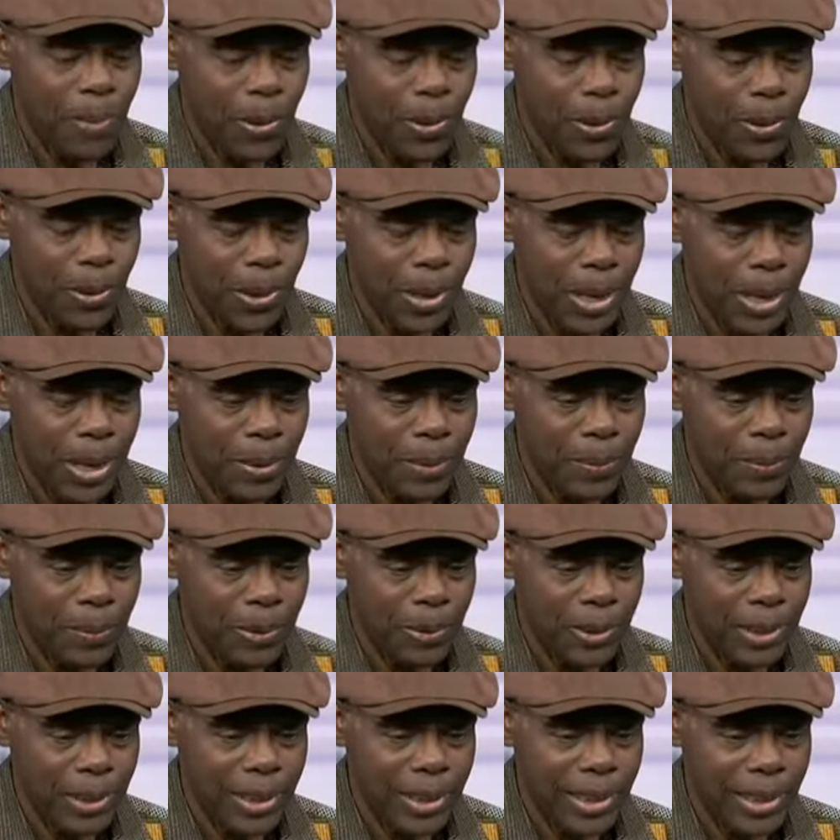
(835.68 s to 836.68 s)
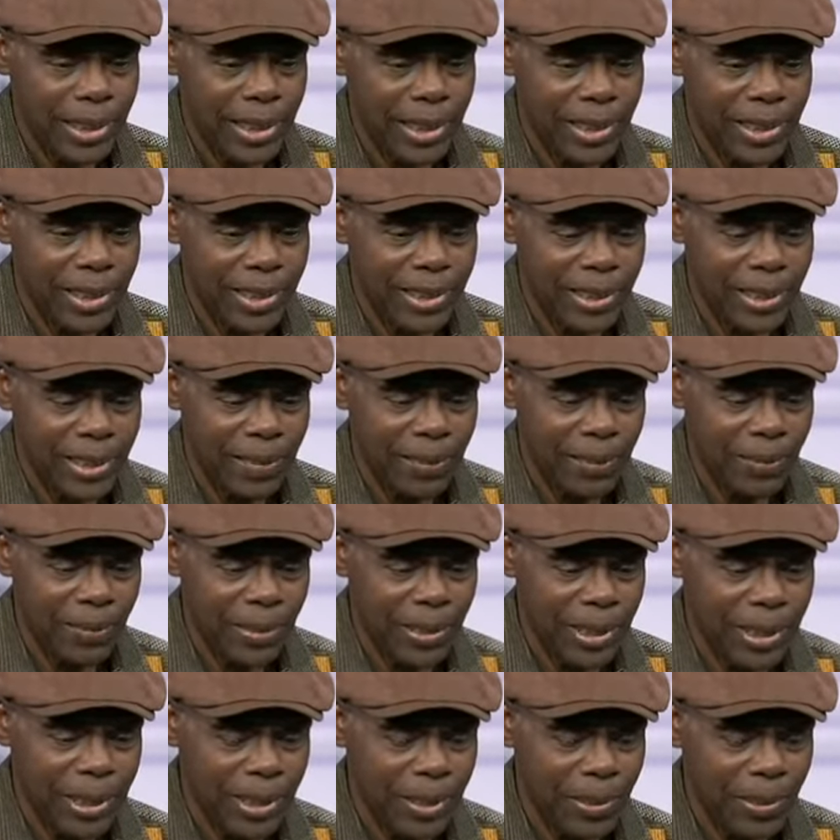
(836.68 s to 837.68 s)
Paul, I'm not that uh,
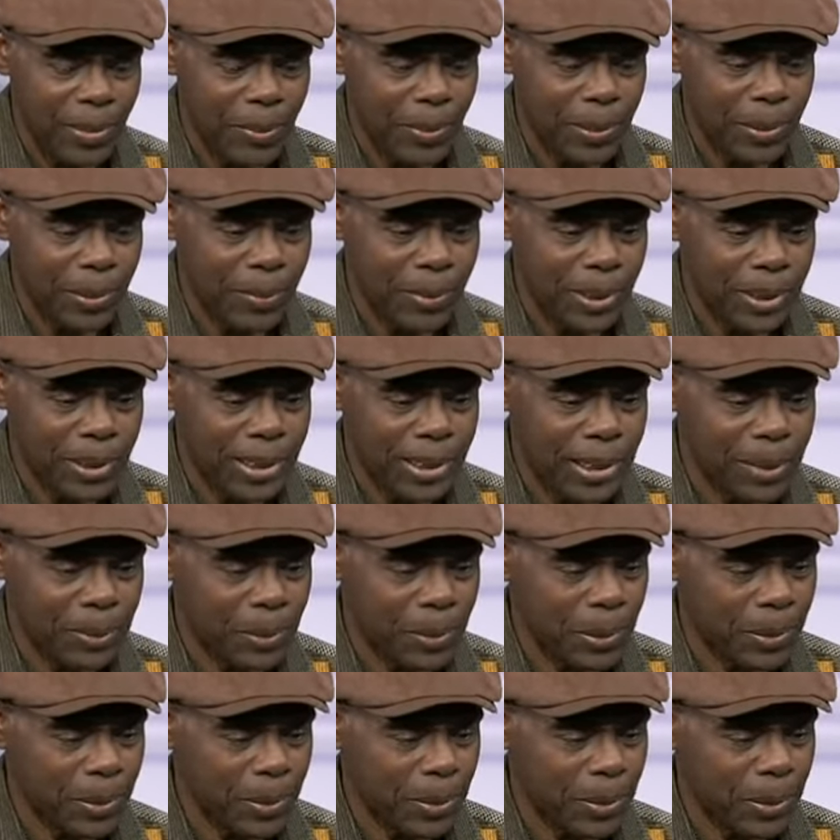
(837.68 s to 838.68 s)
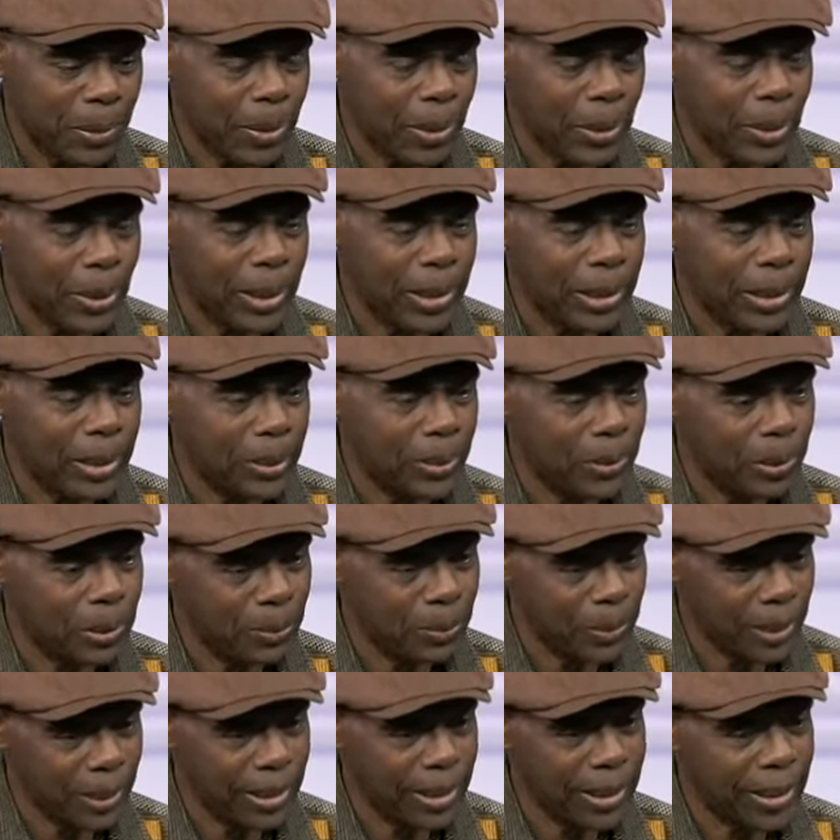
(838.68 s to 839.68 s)
very optimistic. Probably was as
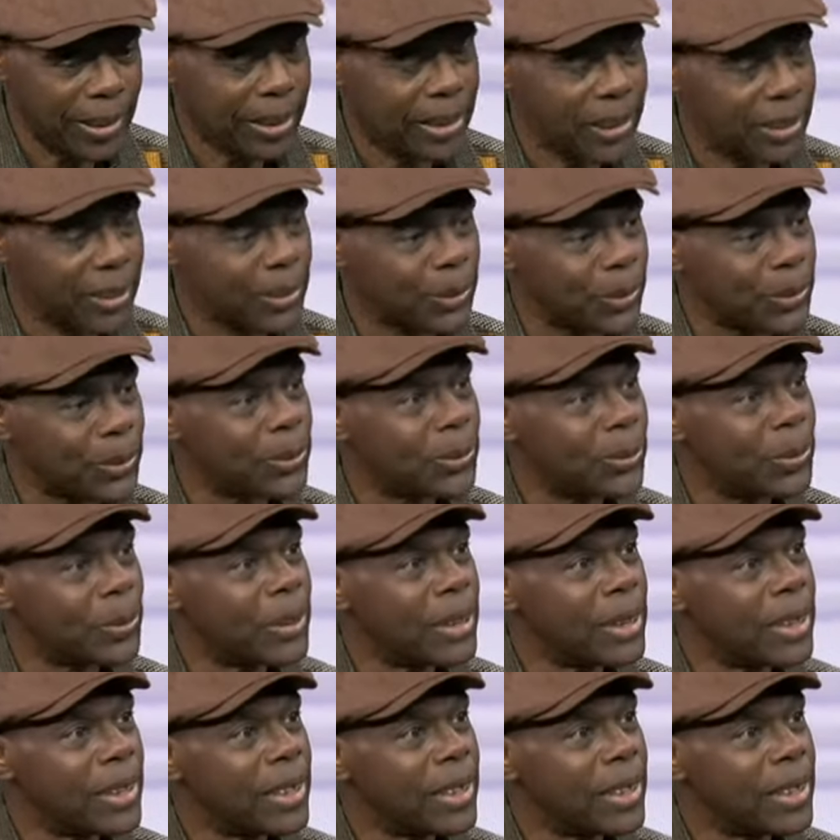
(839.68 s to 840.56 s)
optimistic as you.